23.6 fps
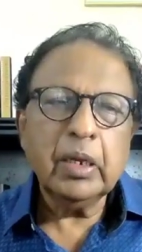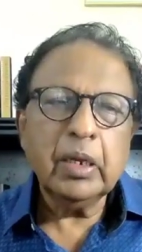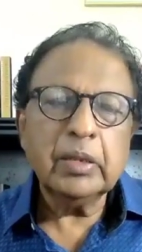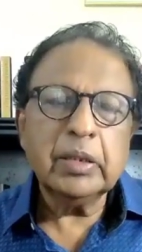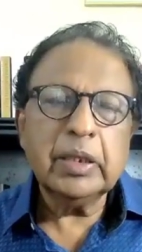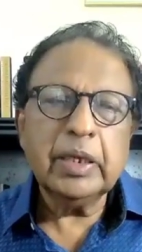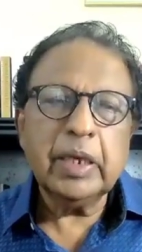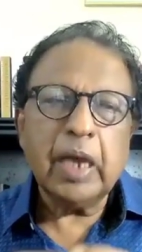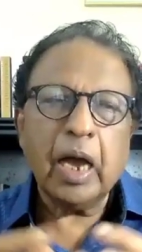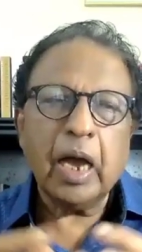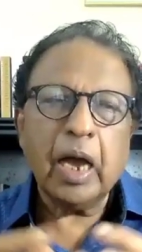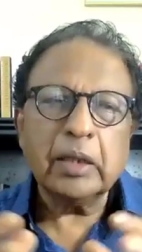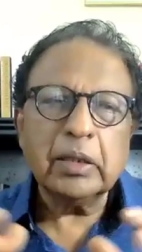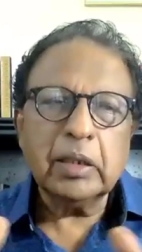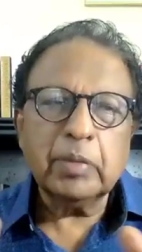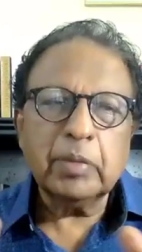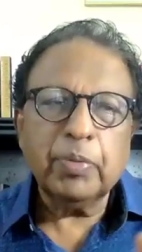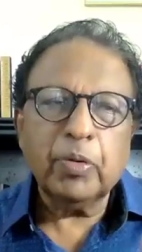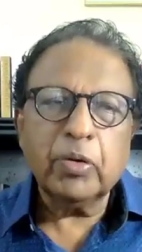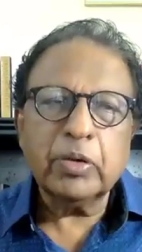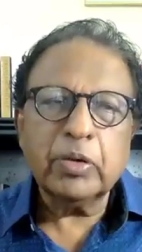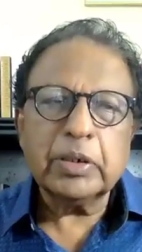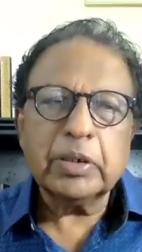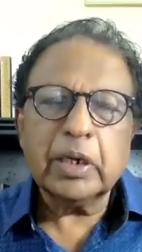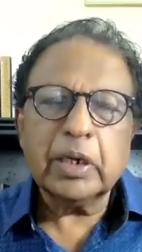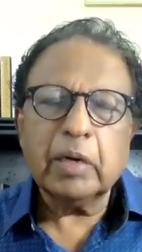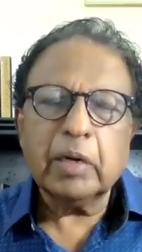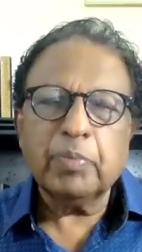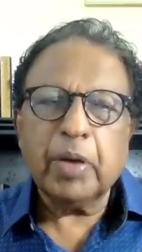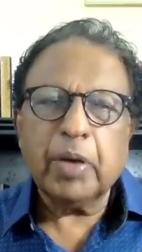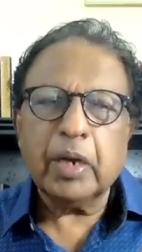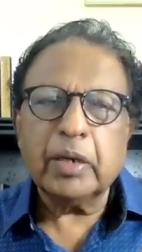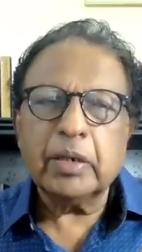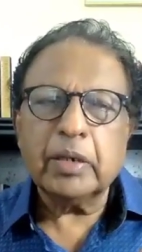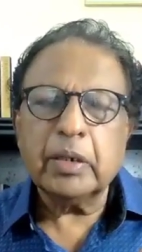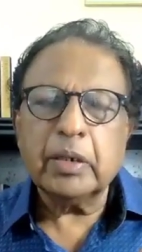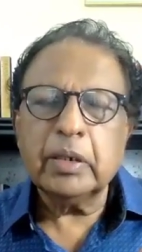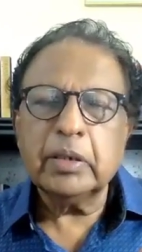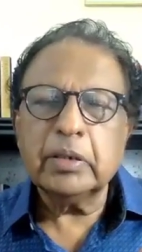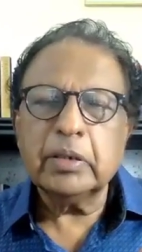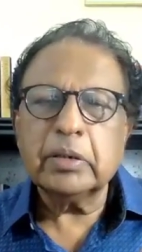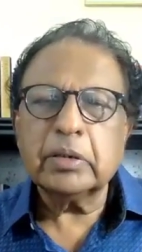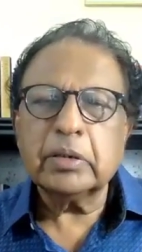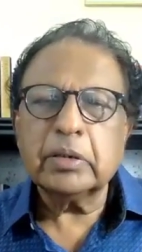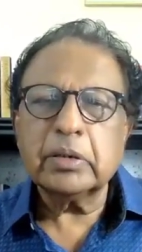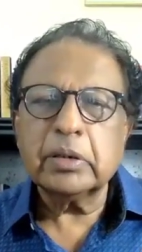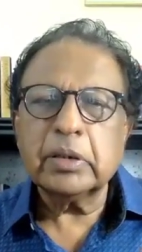The other political
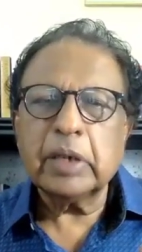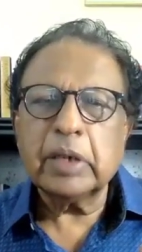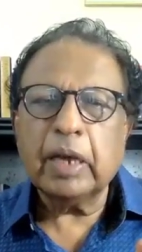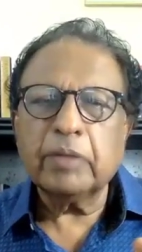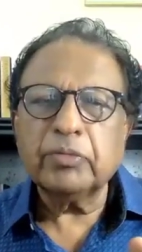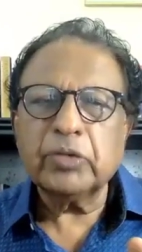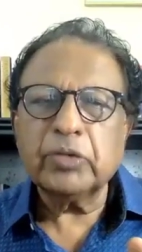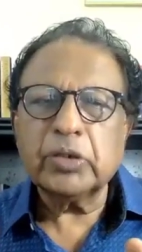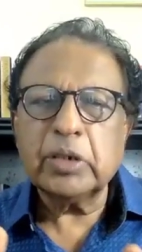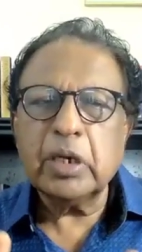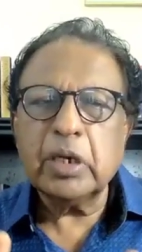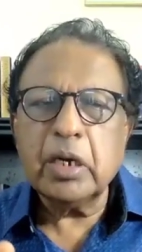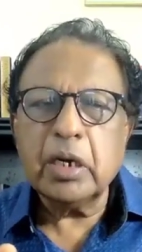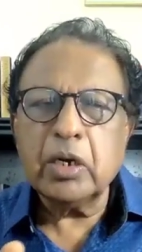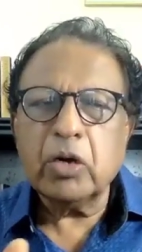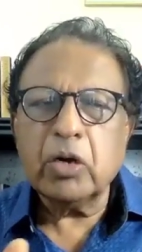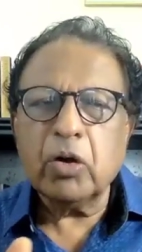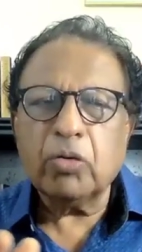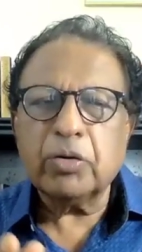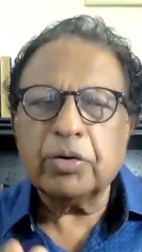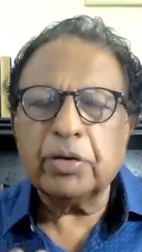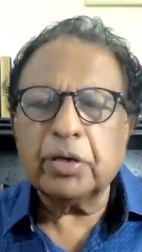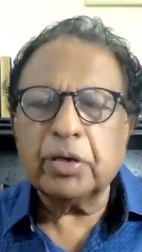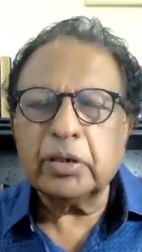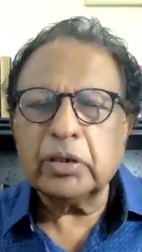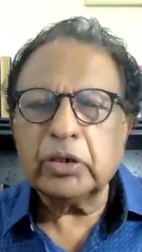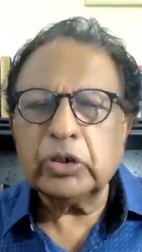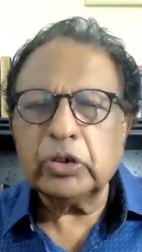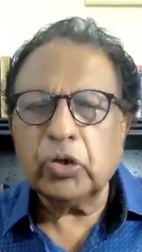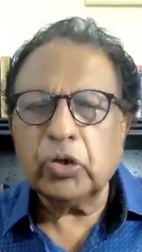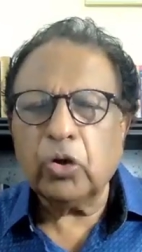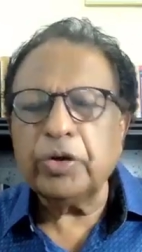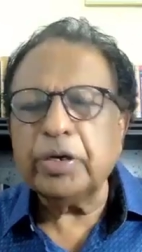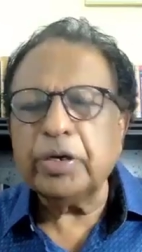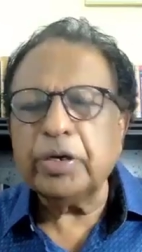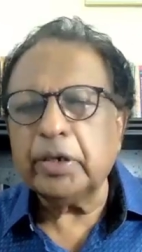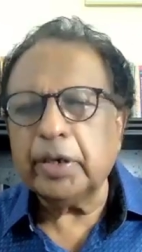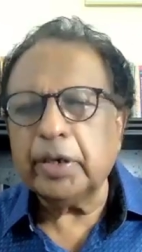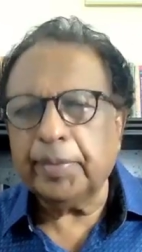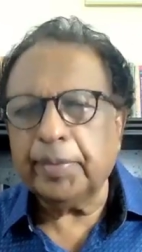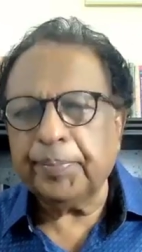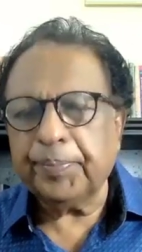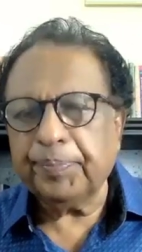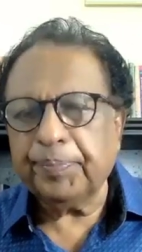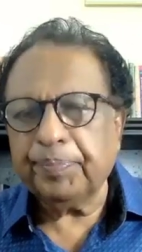parties have still not joined him.